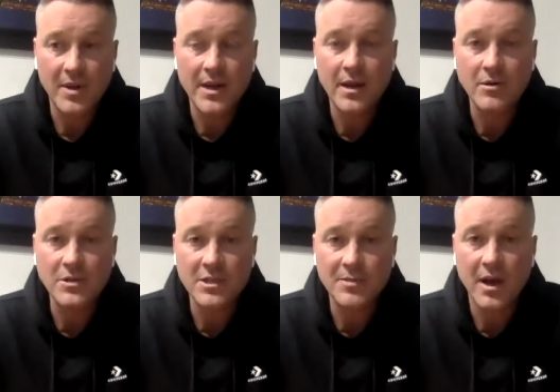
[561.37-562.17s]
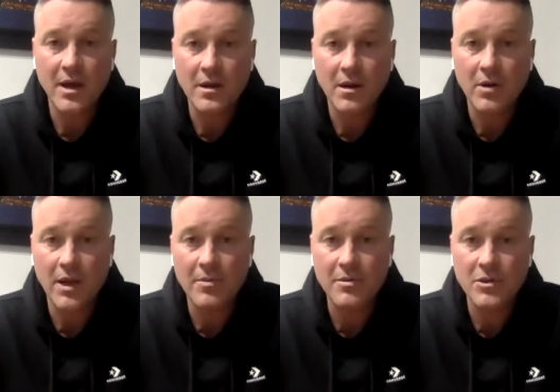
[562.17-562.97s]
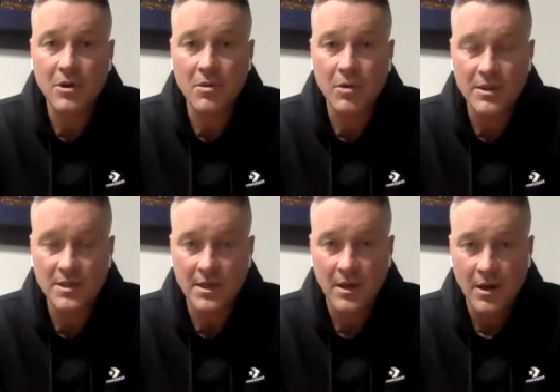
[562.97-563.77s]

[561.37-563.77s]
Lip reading: and he knows that he's behind a goalkeeper of top quality